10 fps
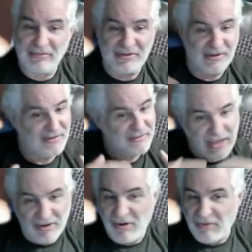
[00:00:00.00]
Jesus
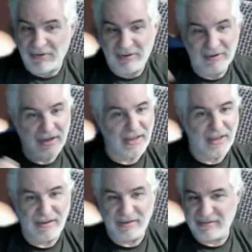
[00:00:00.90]
take over.
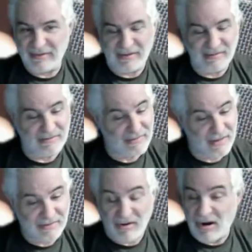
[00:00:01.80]

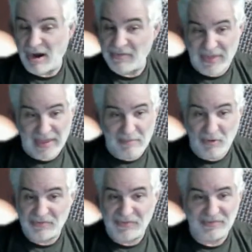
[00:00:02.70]
It's a hard thing.
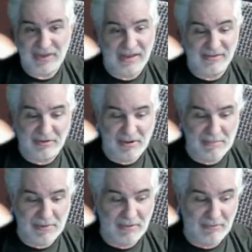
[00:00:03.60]
Most of us can't do it, but